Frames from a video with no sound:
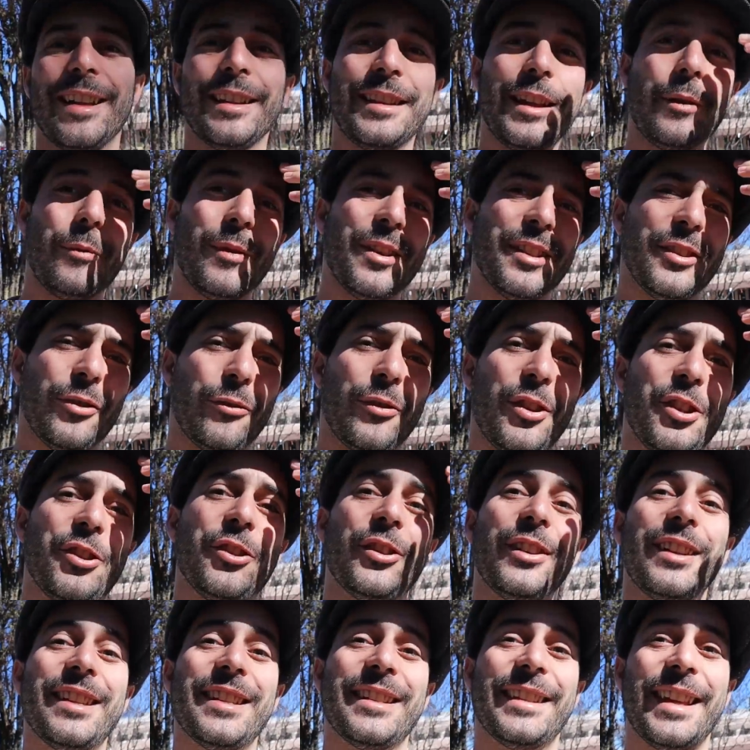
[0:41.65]
that was
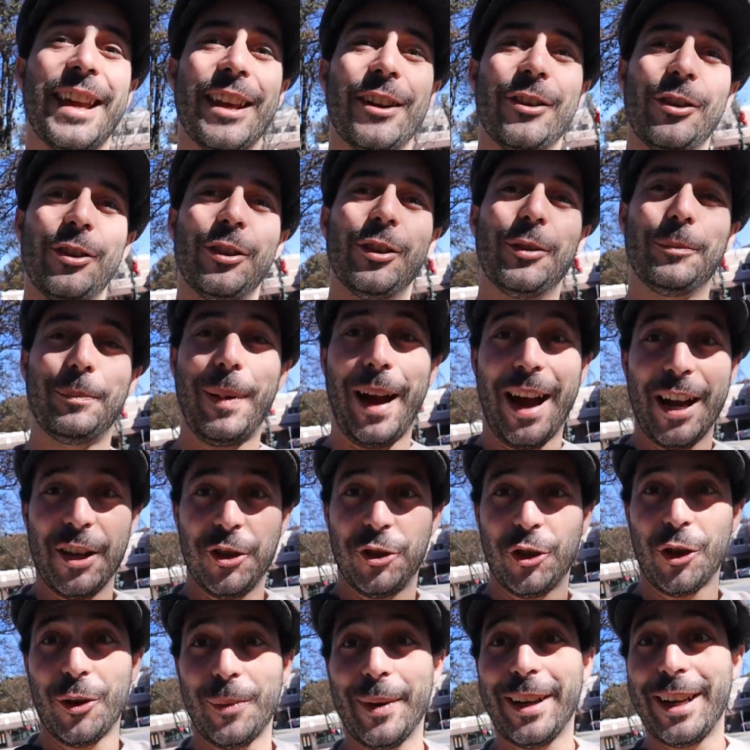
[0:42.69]
originally settled by
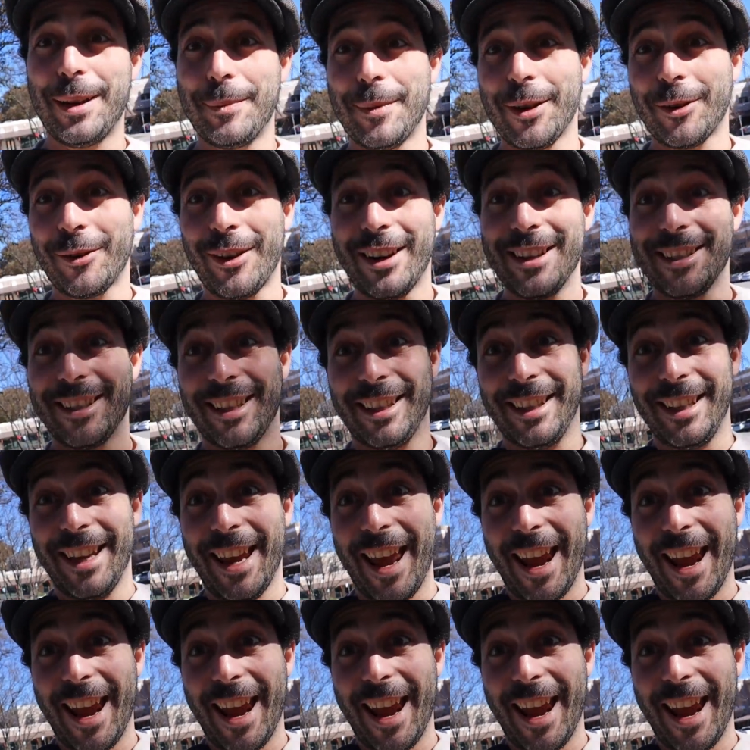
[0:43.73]
German immigrants in the